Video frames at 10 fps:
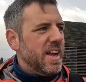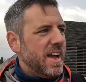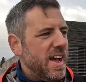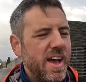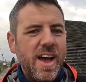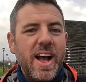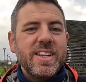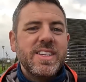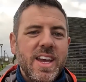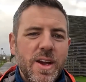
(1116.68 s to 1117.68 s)

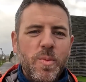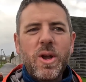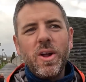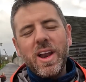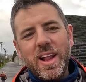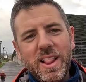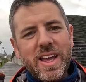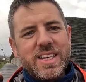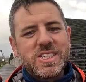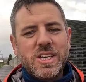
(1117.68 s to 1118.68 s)
and yeah, we got little
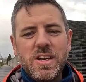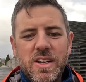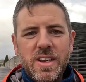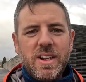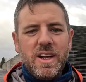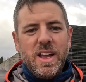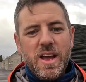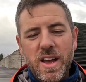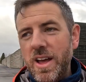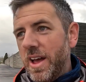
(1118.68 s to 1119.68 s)
legs,
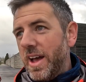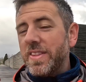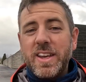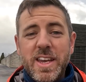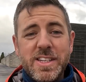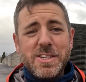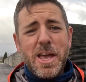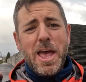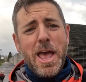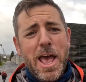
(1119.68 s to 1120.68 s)
and the kids.
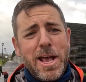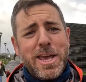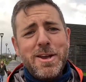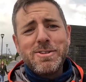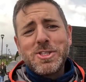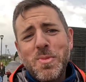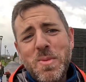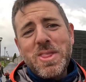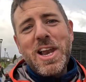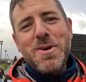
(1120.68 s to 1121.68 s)
Kira's the one
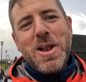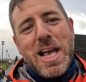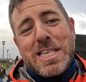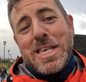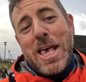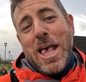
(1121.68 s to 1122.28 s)
with the little legs.